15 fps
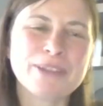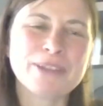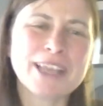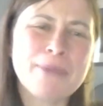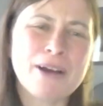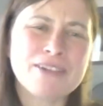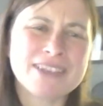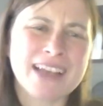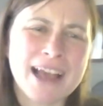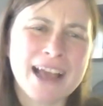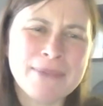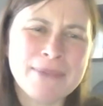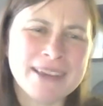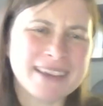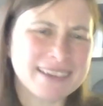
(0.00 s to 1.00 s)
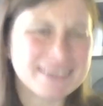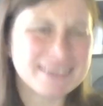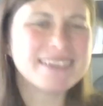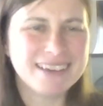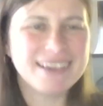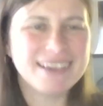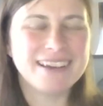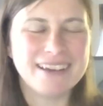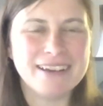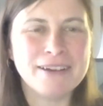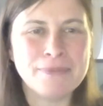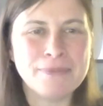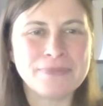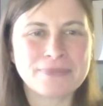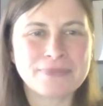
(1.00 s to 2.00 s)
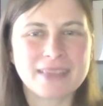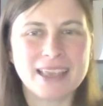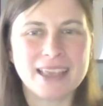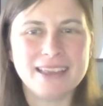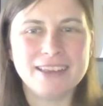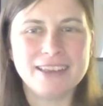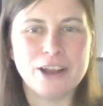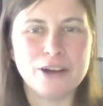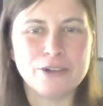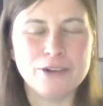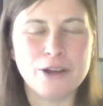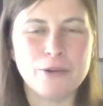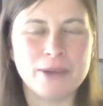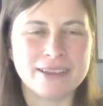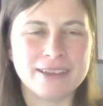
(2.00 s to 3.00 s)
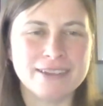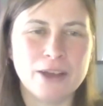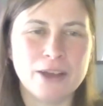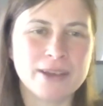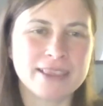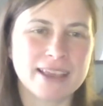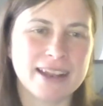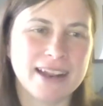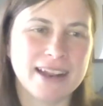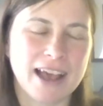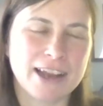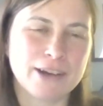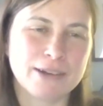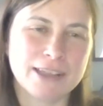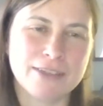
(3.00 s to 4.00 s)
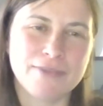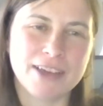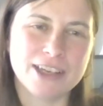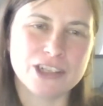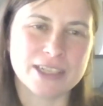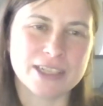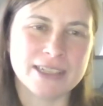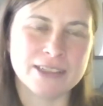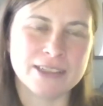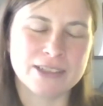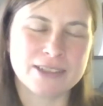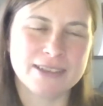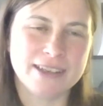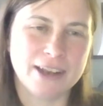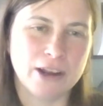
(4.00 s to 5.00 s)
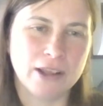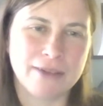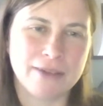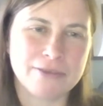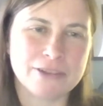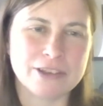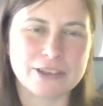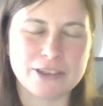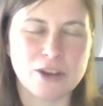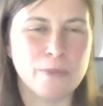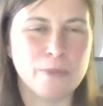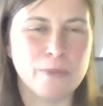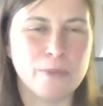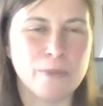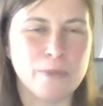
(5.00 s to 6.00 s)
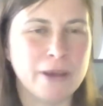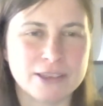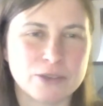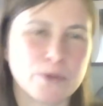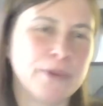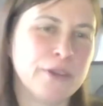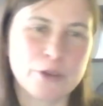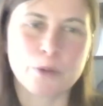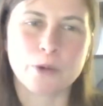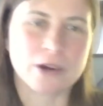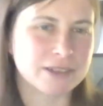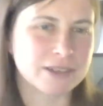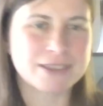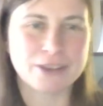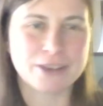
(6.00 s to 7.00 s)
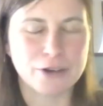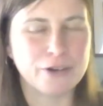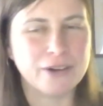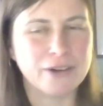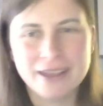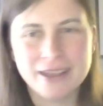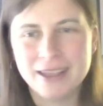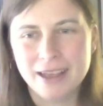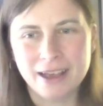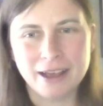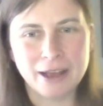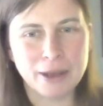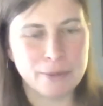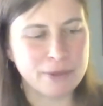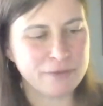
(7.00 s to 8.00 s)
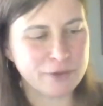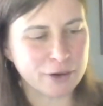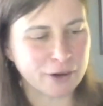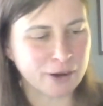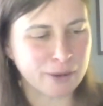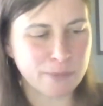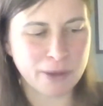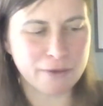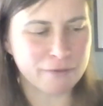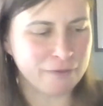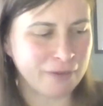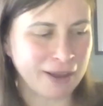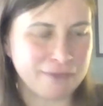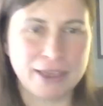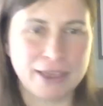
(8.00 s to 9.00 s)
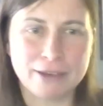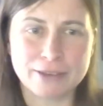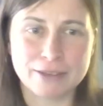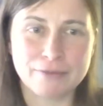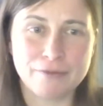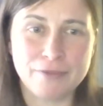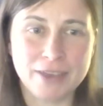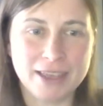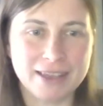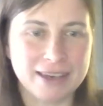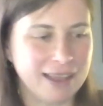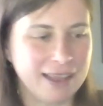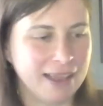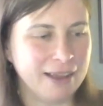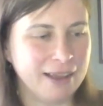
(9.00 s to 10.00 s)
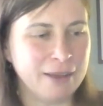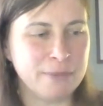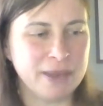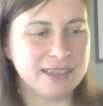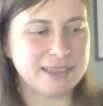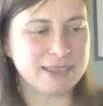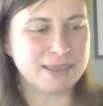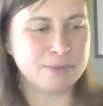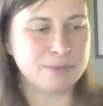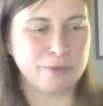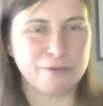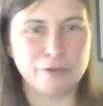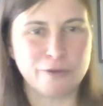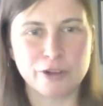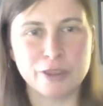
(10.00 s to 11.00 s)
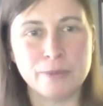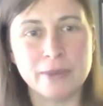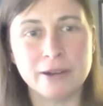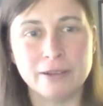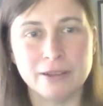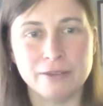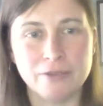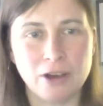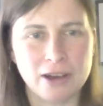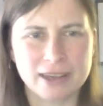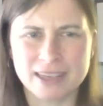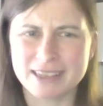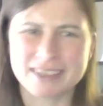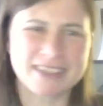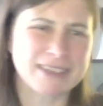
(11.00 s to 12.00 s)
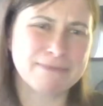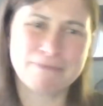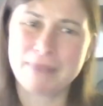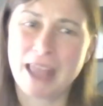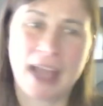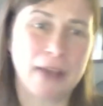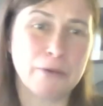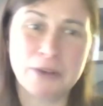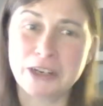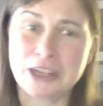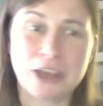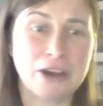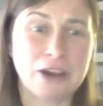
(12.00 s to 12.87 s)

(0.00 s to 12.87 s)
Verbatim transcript: really about timing. Um, you know, knowing knowing that at higher elevations, you know, after the snow melts is when they're the worst. So um, if you're above 5,000 feet um, and it's before the middle of August, I wouldn't